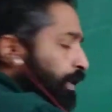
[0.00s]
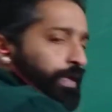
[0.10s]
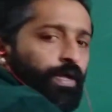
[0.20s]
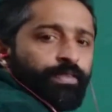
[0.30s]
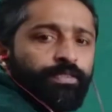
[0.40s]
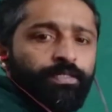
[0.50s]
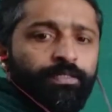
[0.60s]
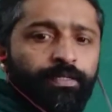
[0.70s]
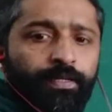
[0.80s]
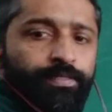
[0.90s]
The
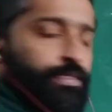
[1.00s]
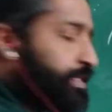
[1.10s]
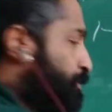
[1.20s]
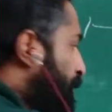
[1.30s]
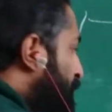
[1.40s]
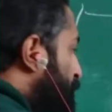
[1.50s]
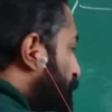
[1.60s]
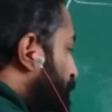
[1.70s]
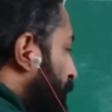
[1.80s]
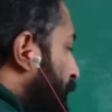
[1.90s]
third is the spirit
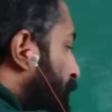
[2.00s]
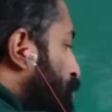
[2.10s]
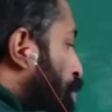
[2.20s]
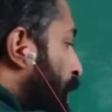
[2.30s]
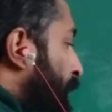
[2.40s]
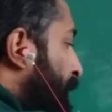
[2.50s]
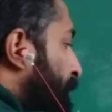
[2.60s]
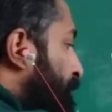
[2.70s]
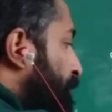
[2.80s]
of inquiry.